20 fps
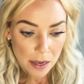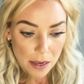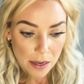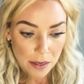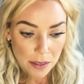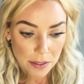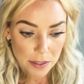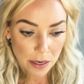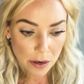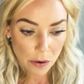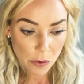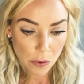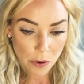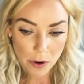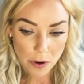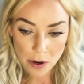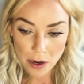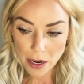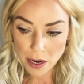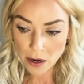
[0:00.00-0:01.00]

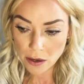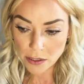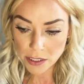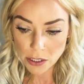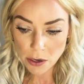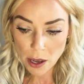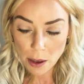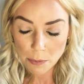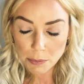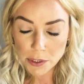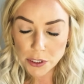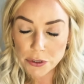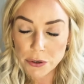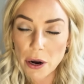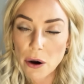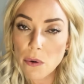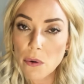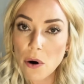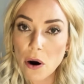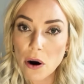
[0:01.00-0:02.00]
So it also helps
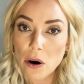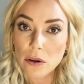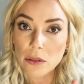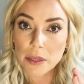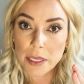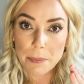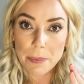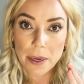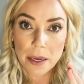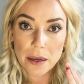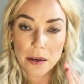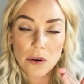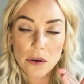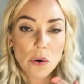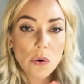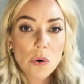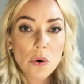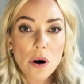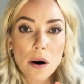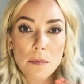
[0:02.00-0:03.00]
grow our lipid
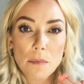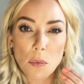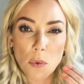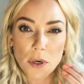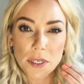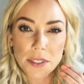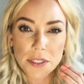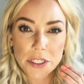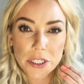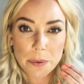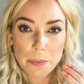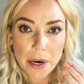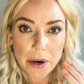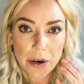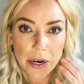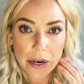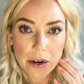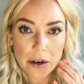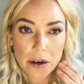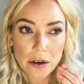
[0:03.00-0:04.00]
or our moisture
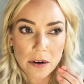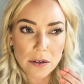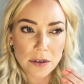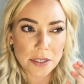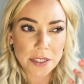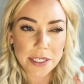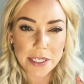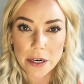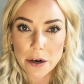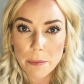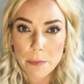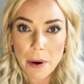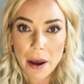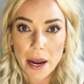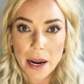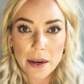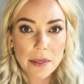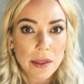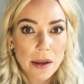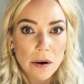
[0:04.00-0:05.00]
barrier or
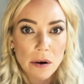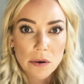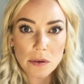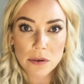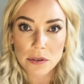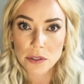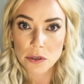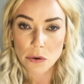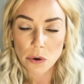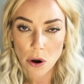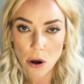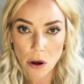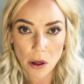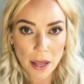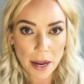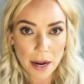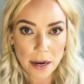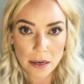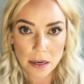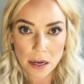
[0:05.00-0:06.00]
ceramide. Those are all
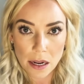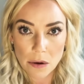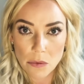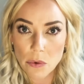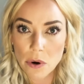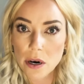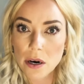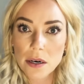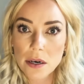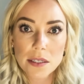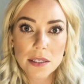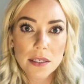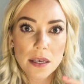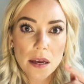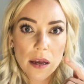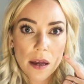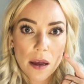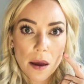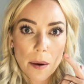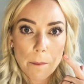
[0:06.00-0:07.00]
hand-in-hand words,
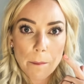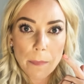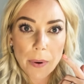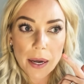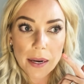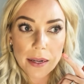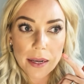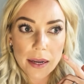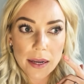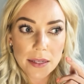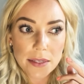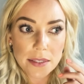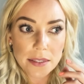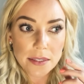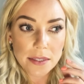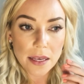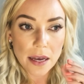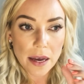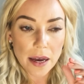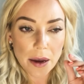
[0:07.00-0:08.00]
but
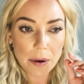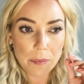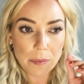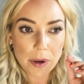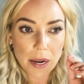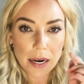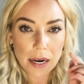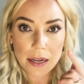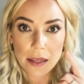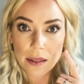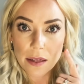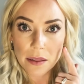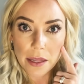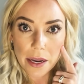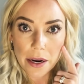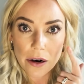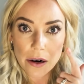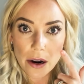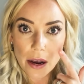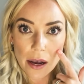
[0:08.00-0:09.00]
it's kind of the
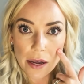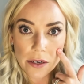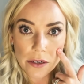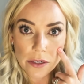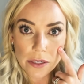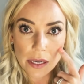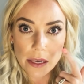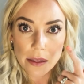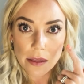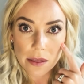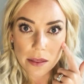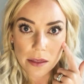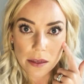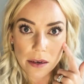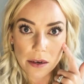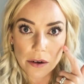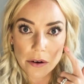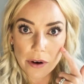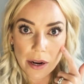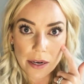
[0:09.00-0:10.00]
layer underneath
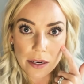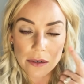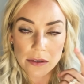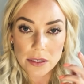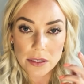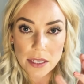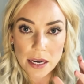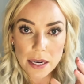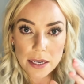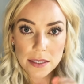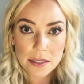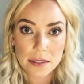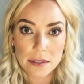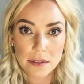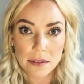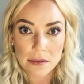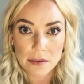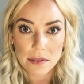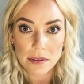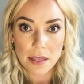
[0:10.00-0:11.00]
the keratinocytes
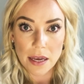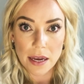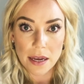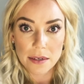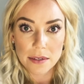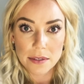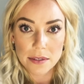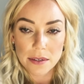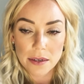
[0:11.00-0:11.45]
that,